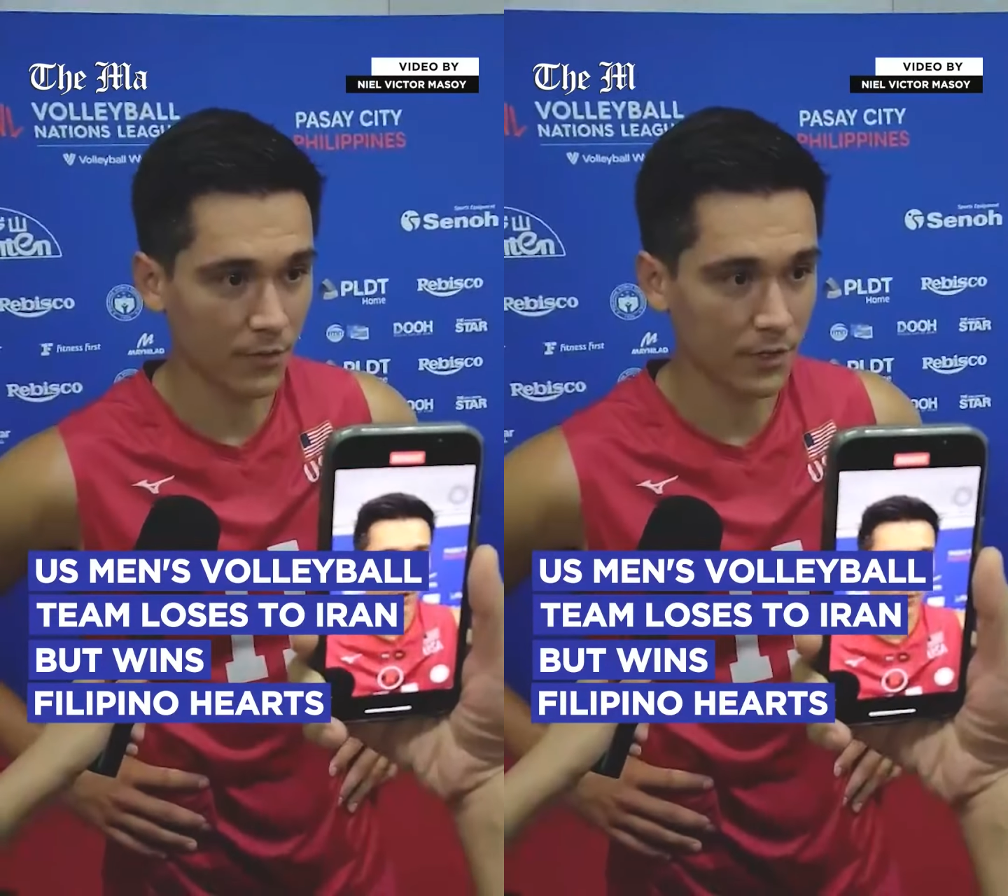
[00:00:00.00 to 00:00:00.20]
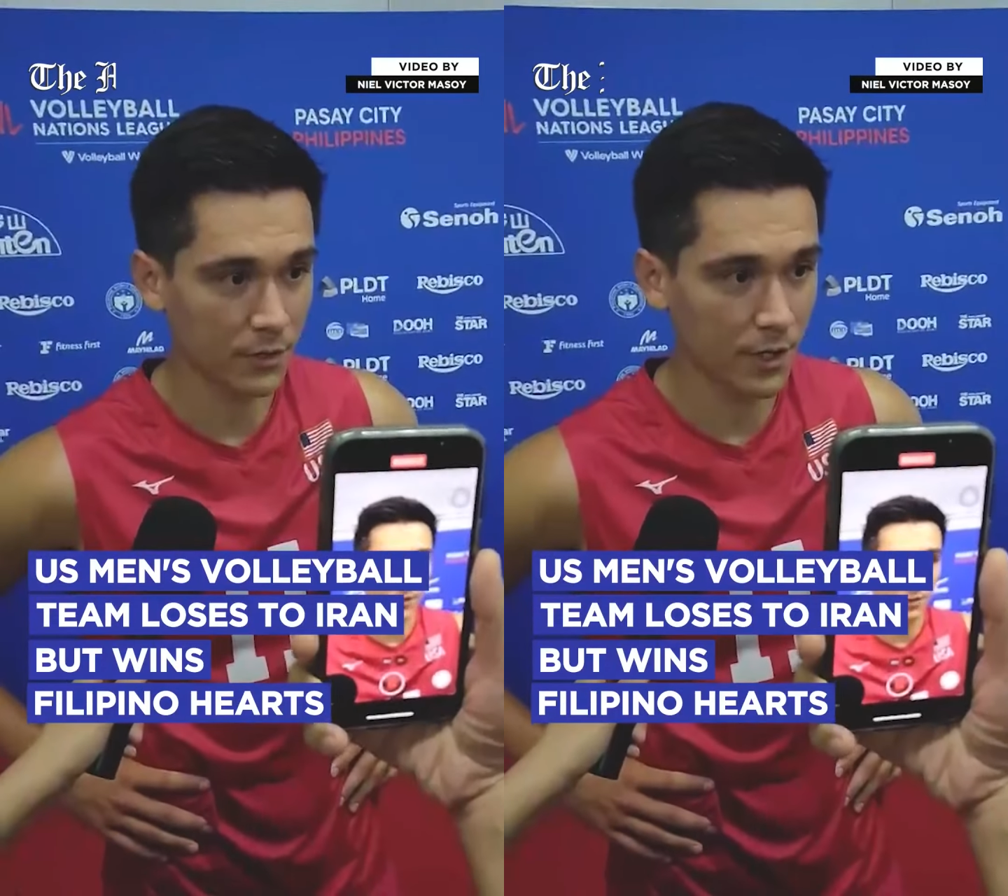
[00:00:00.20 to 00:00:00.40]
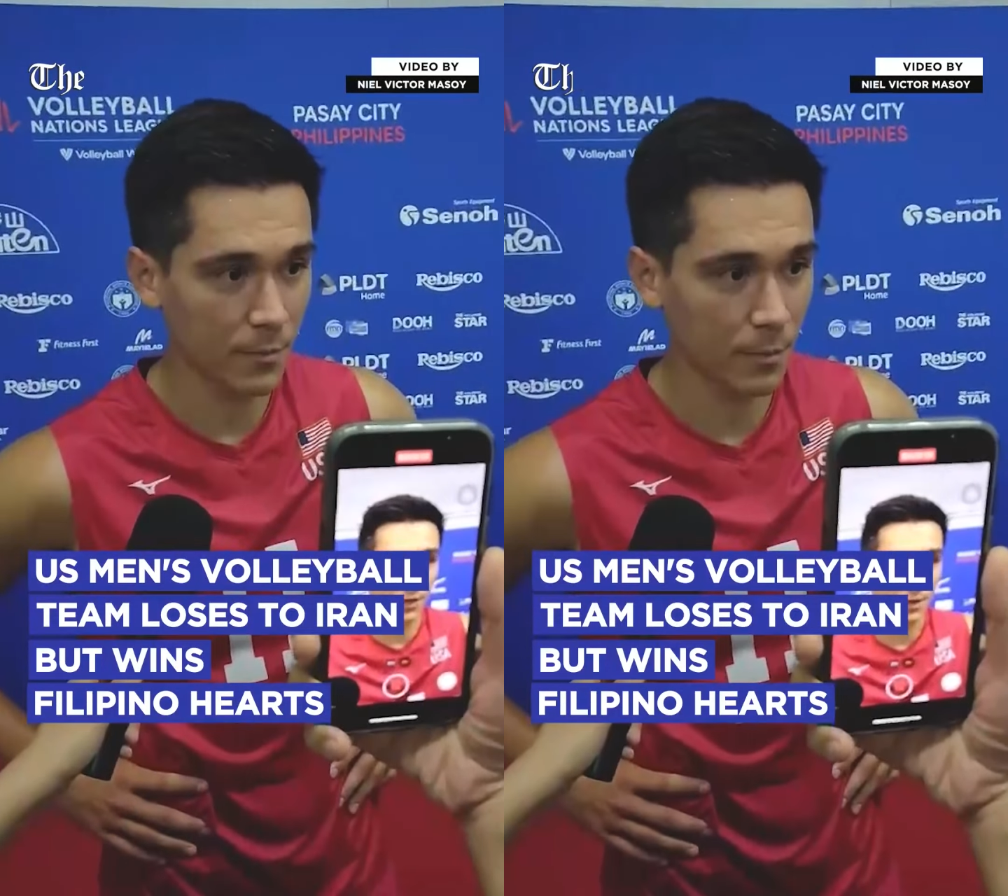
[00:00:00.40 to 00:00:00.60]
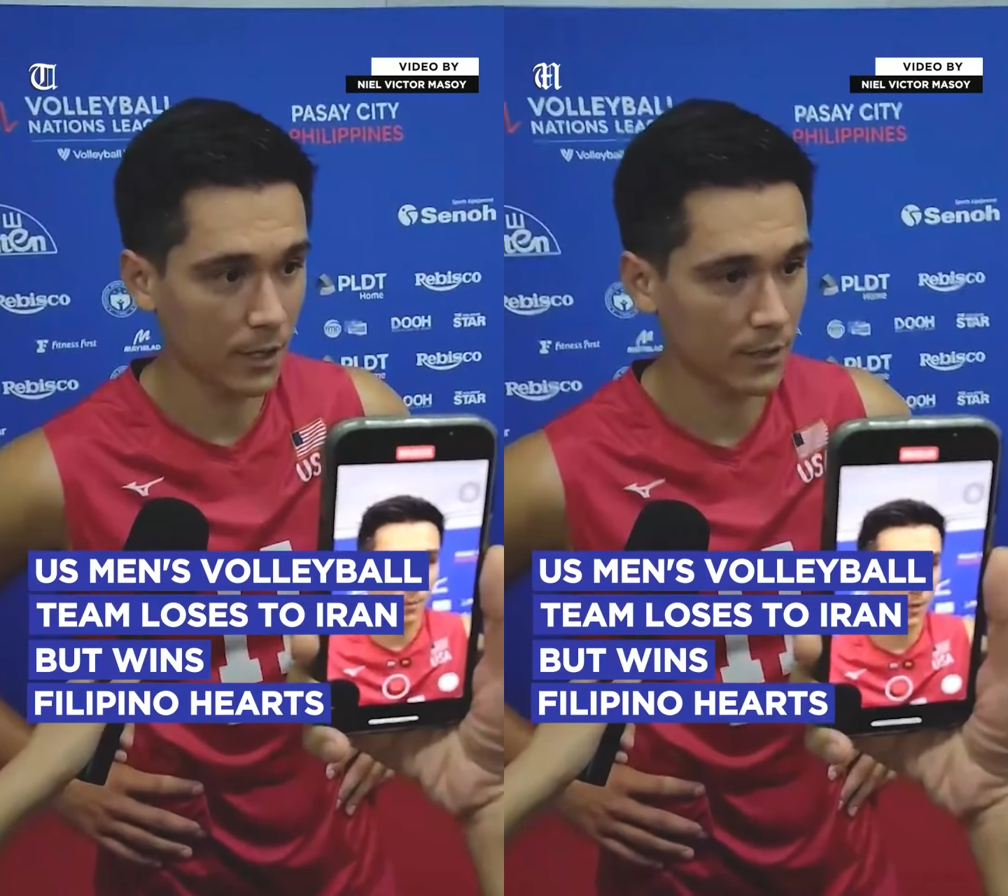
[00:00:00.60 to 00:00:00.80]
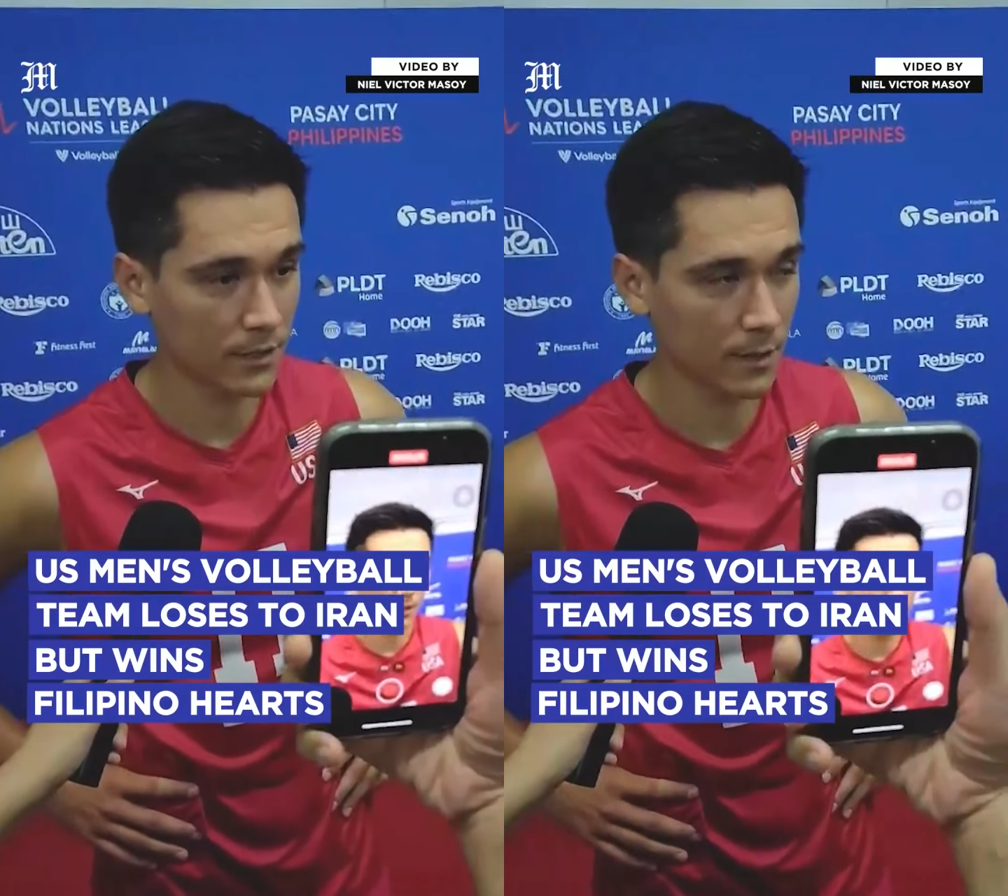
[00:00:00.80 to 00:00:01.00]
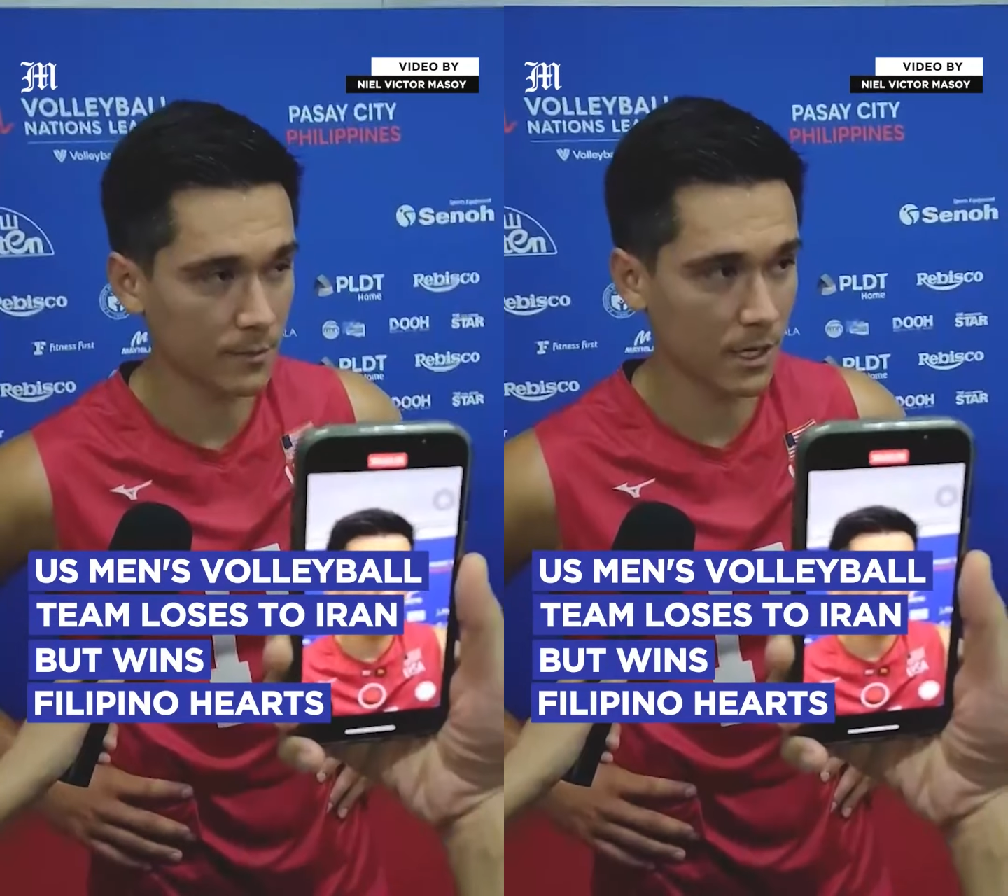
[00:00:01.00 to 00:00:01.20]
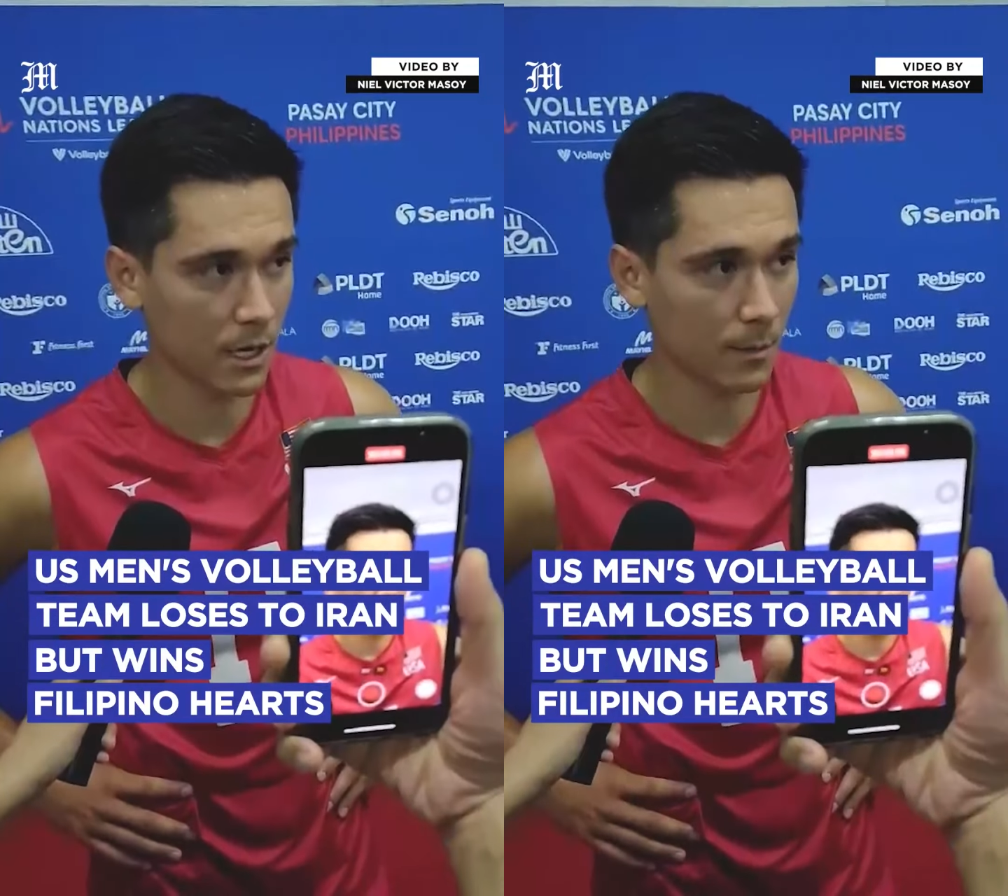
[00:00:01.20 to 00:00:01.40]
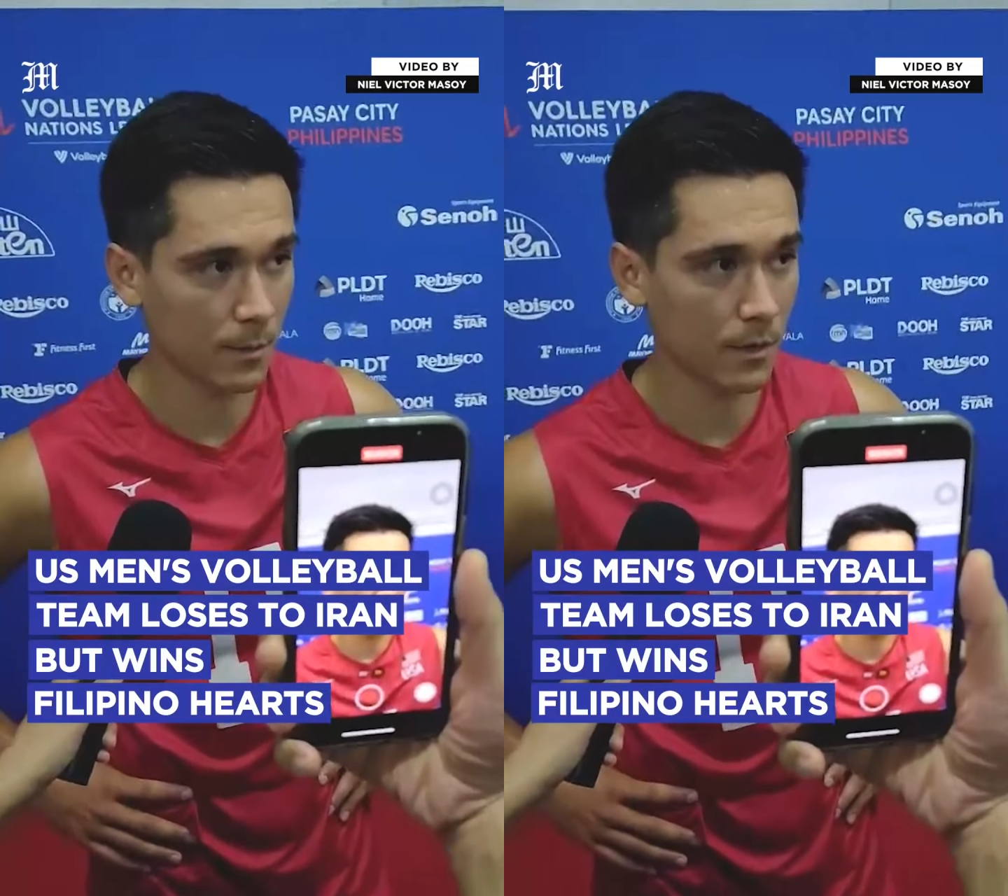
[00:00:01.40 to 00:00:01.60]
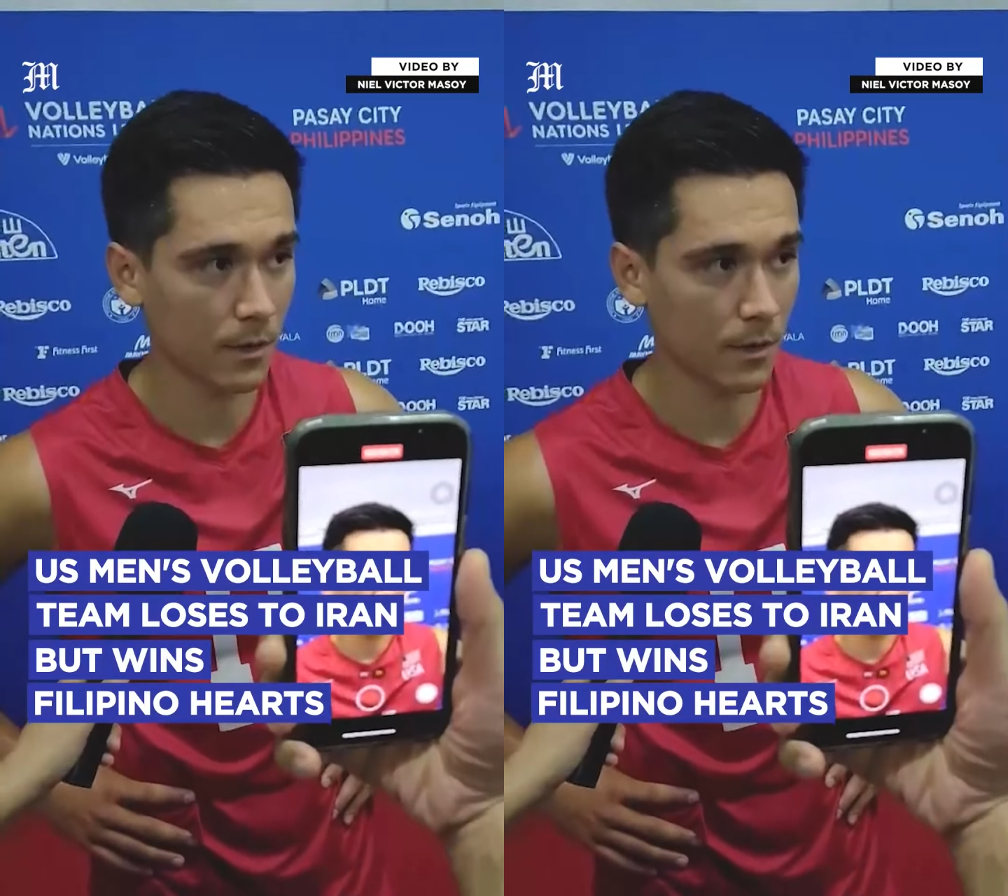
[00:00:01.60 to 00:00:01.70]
a victory, but at the same time,